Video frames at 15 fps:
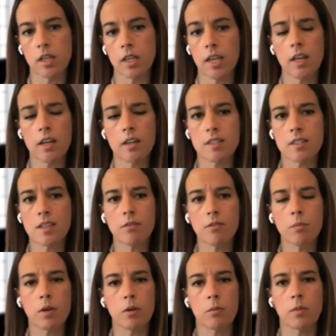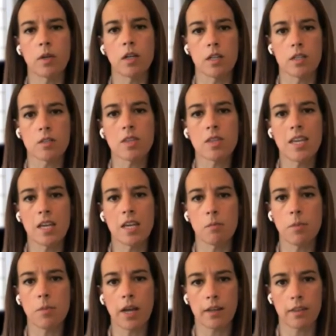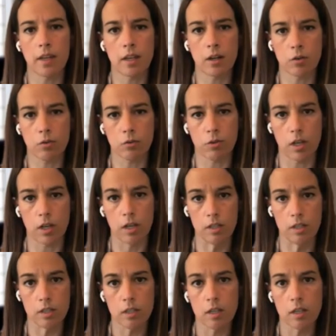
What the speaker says: again, it's never about money, it's the impact they can create.